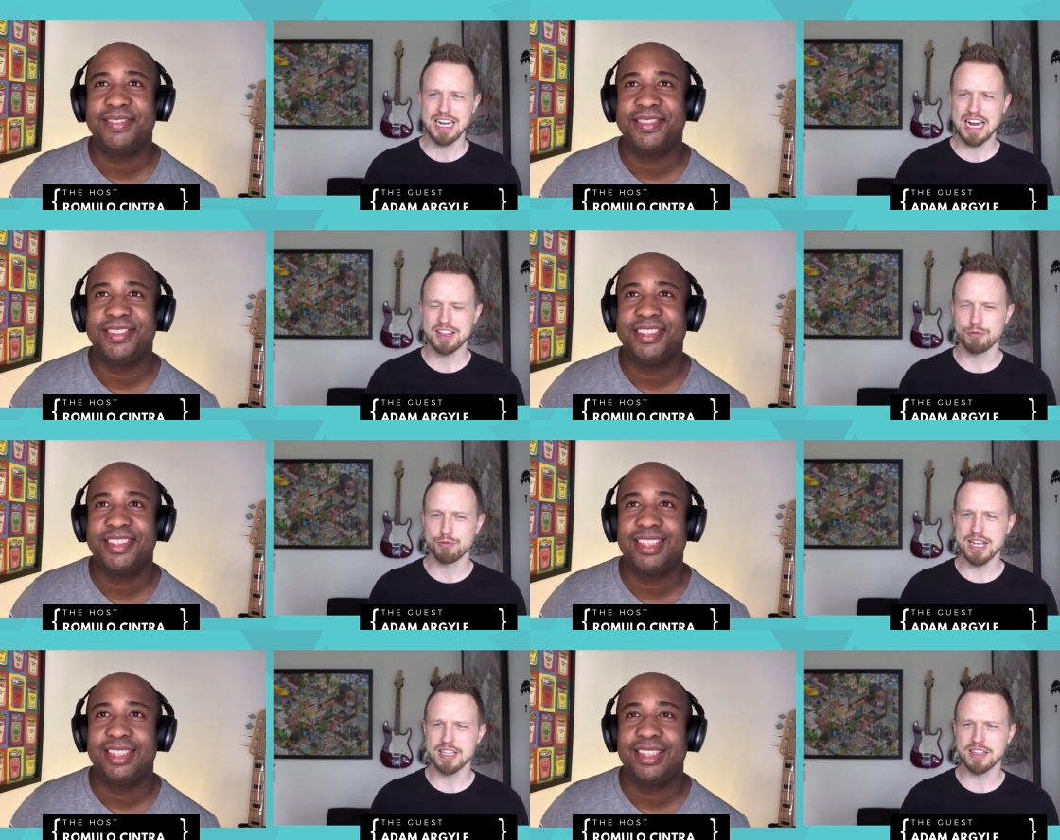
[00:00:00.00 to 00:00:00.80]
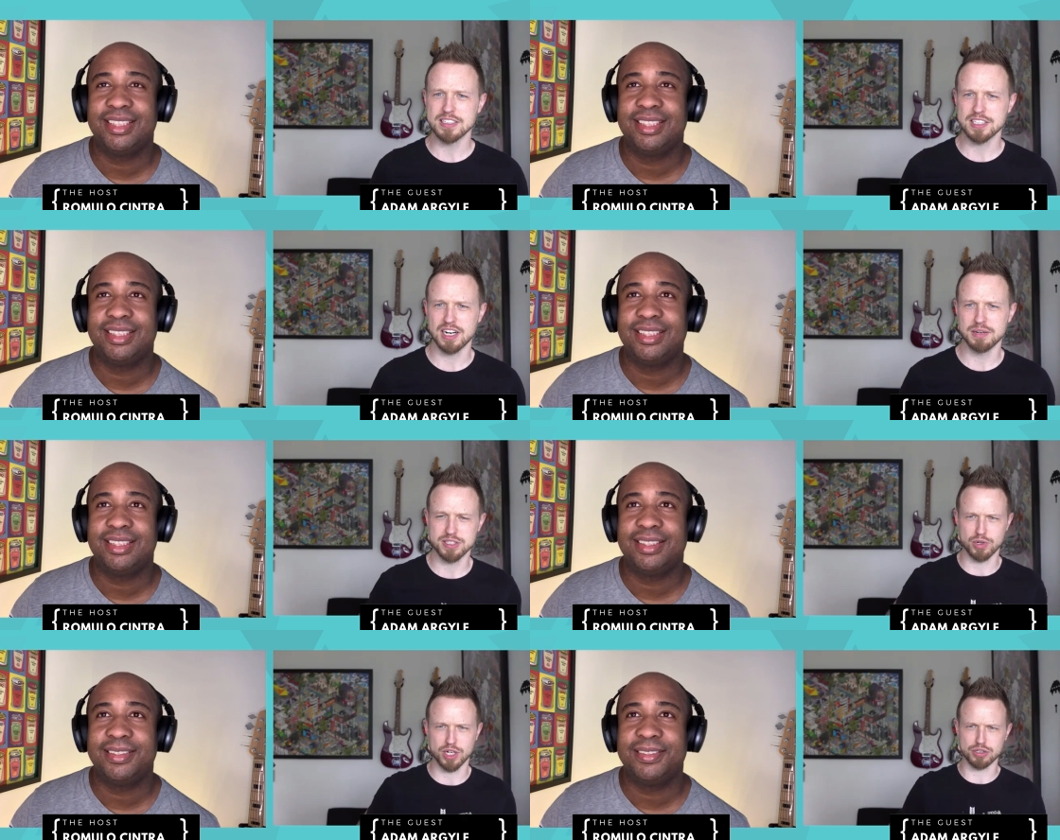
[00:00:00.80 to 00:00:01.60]
Speaker 1: and the way that they typed it
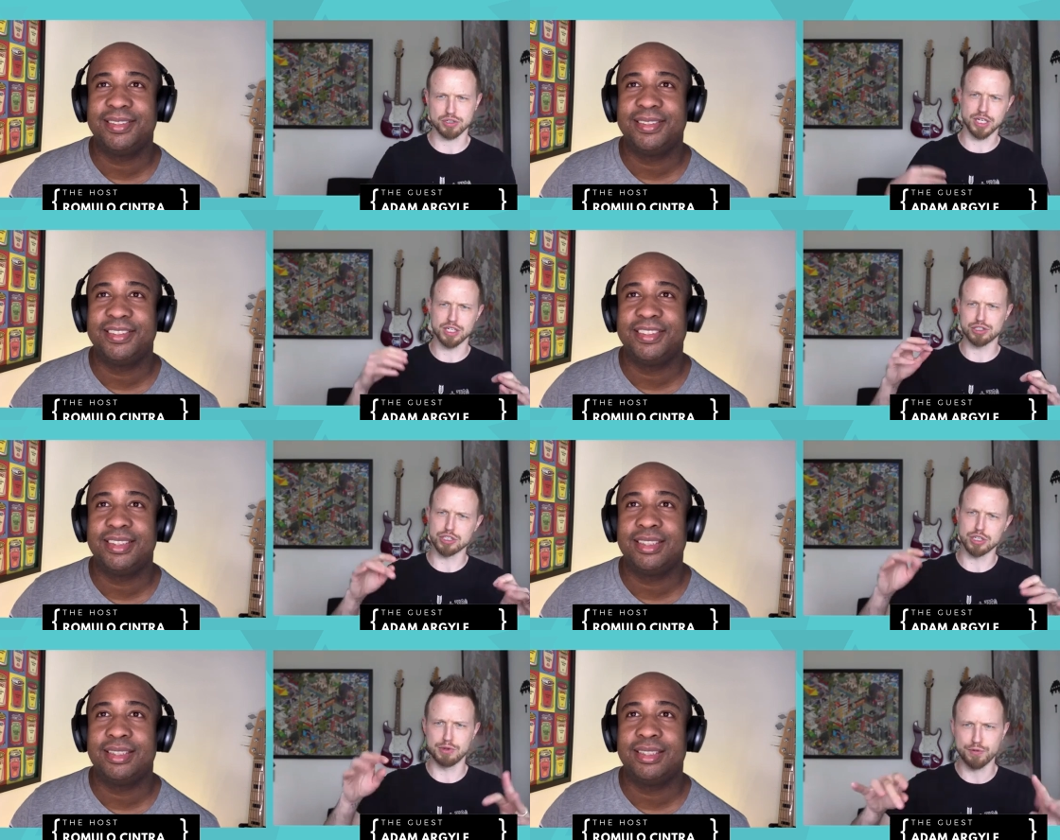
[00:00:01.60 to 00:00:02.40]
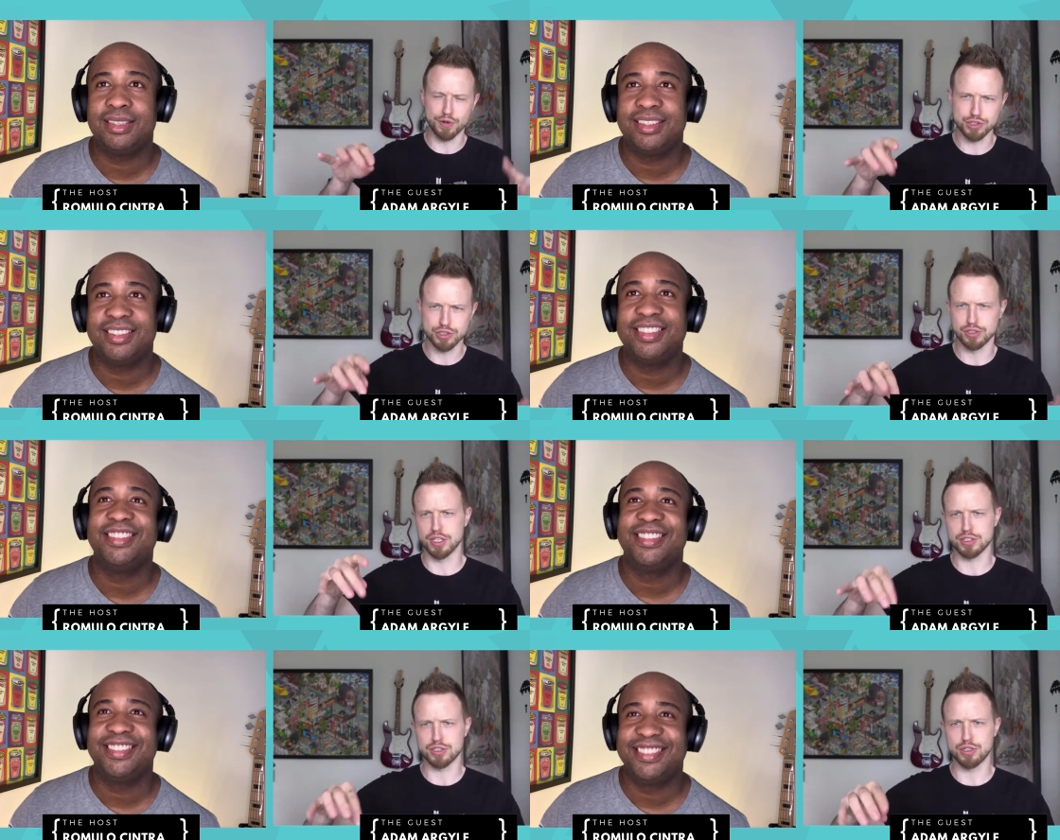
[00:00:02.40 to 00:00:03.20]
they were like okay it's just going to be function
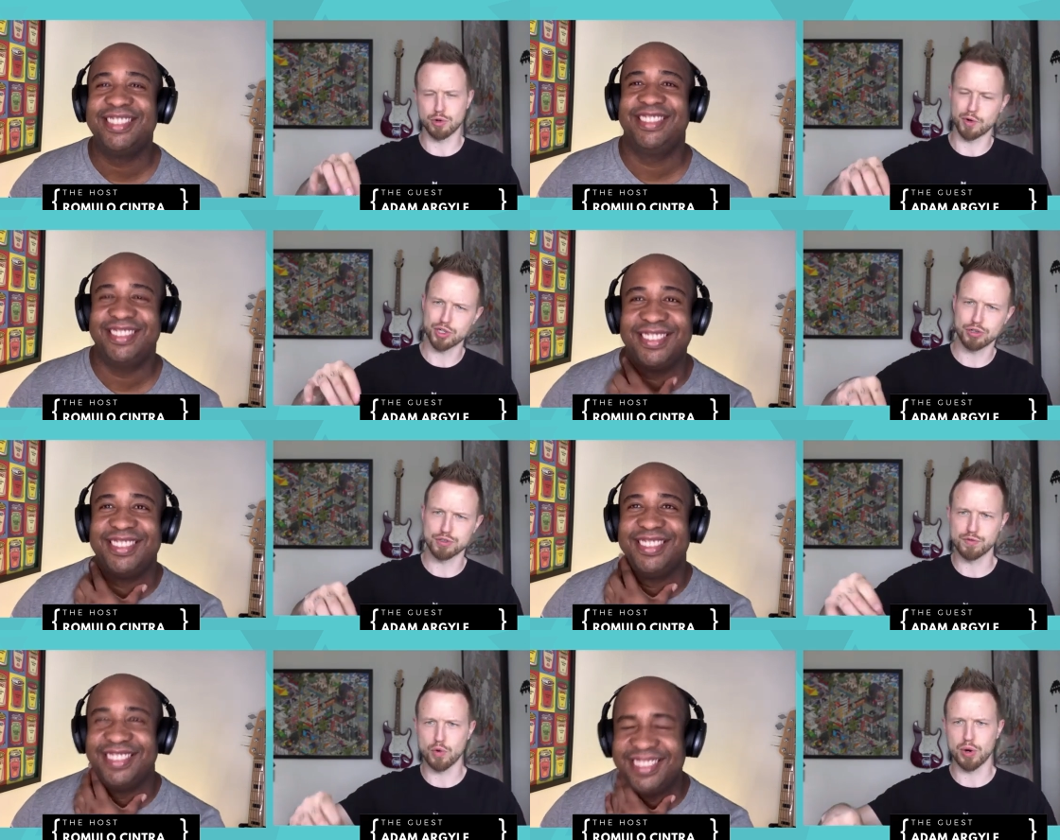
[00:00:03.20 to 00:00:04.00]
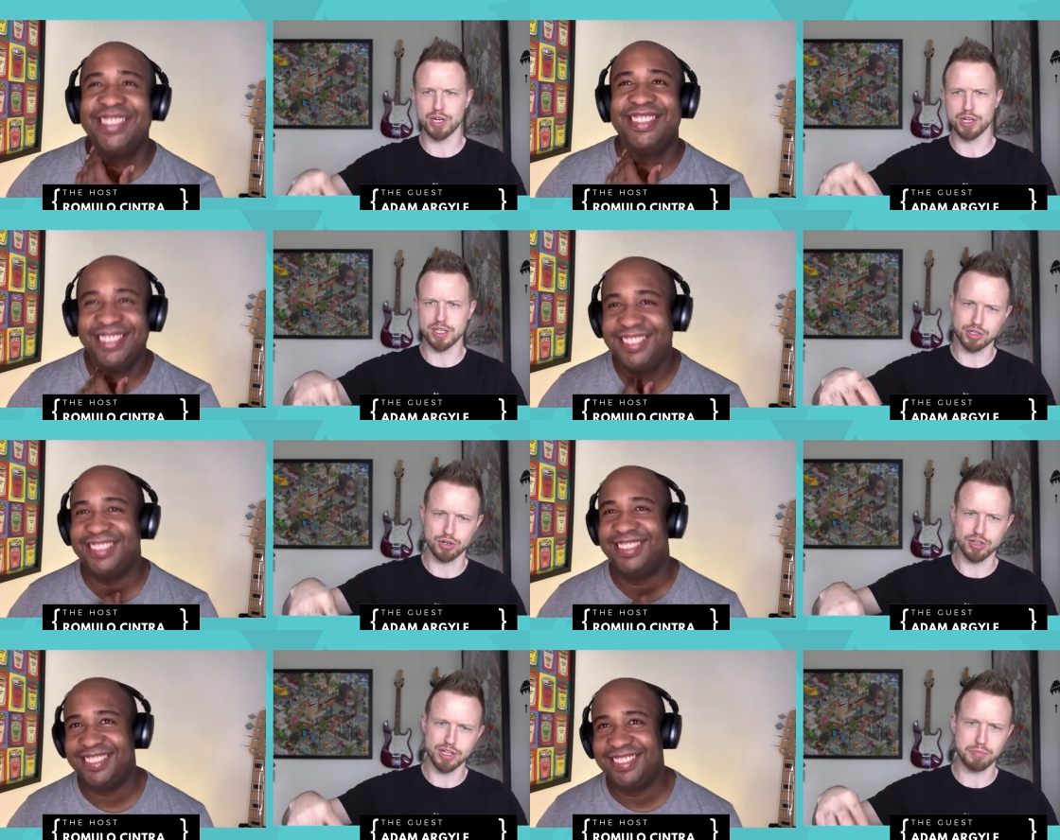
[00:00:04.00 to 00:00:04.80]
this you know and it returns void and they
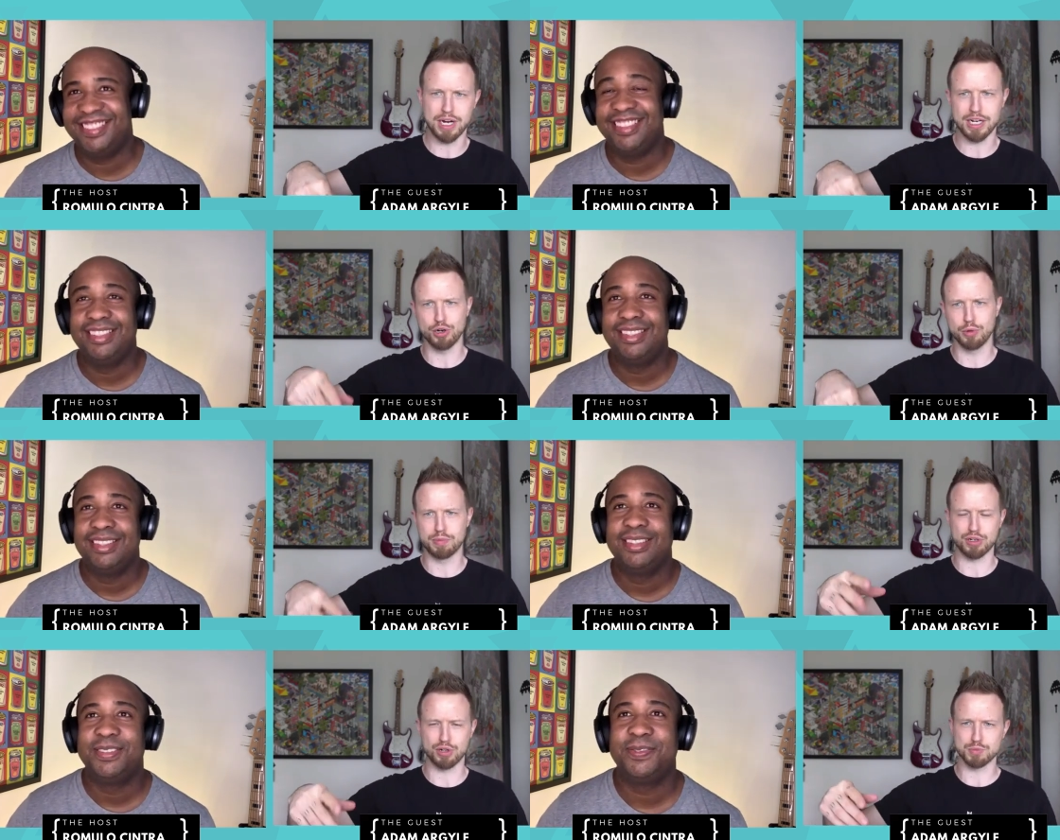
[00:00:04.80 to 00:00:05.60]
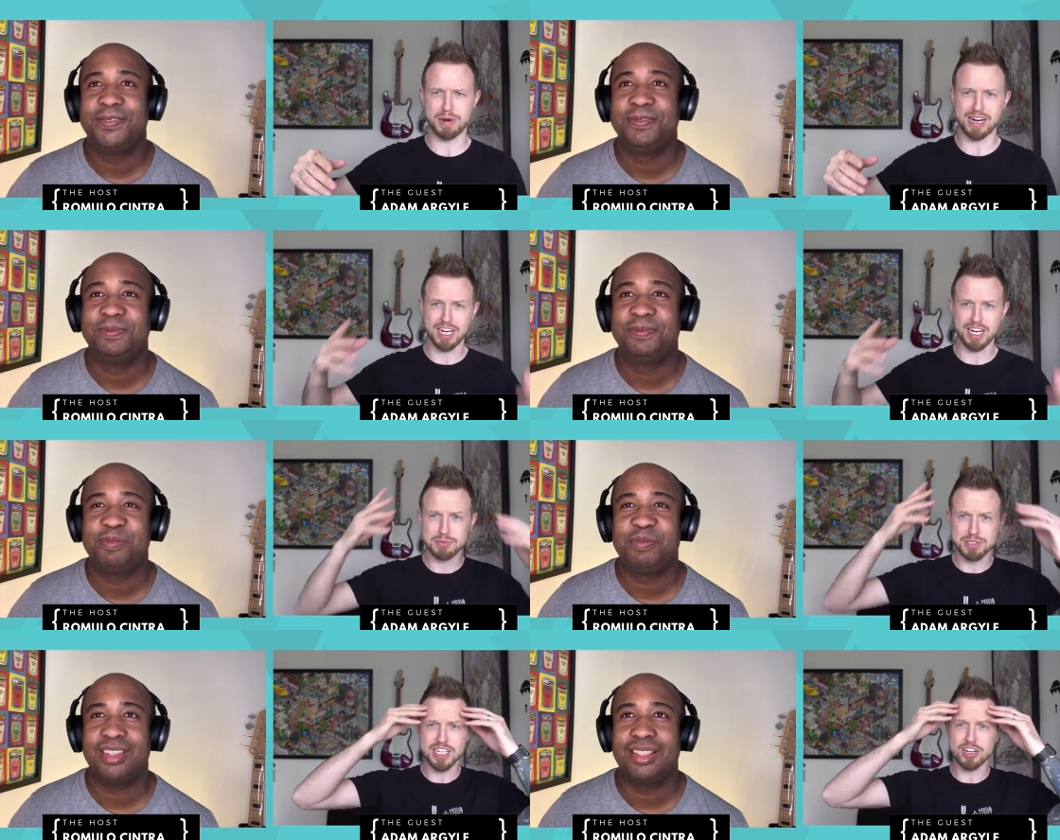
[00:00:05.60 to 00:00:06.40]
curly bracket open close bracket i'm
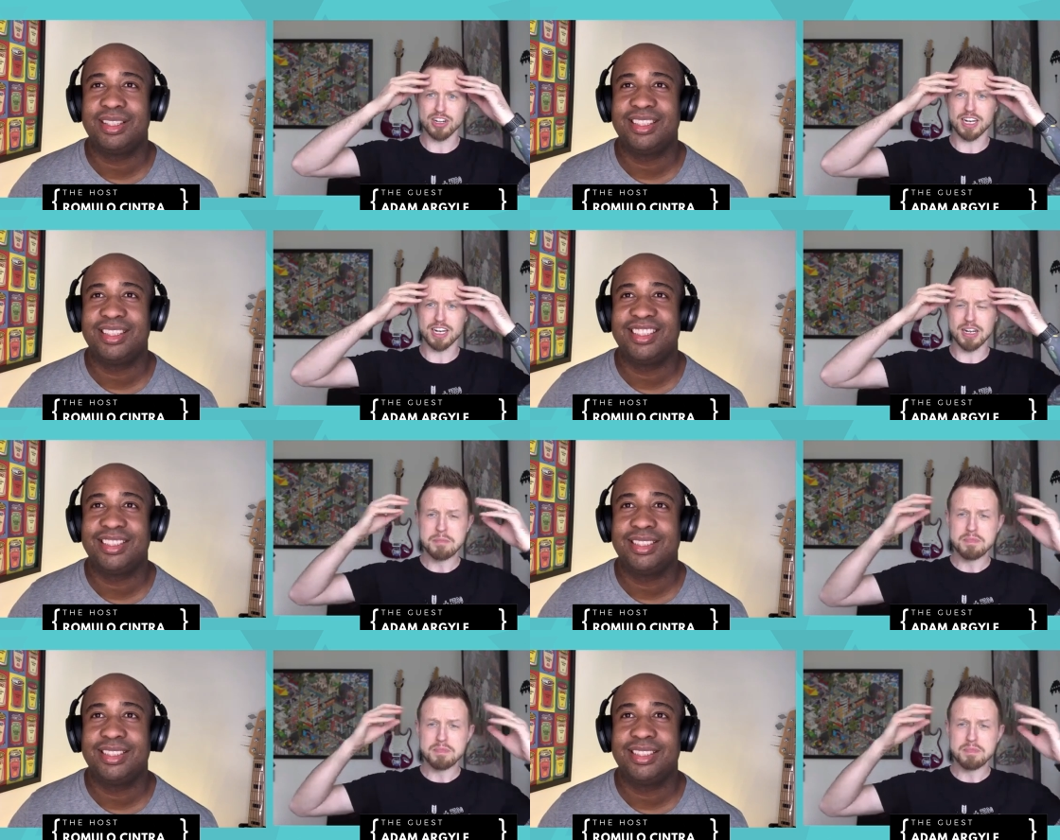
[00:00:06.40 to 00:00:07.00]
sitting there like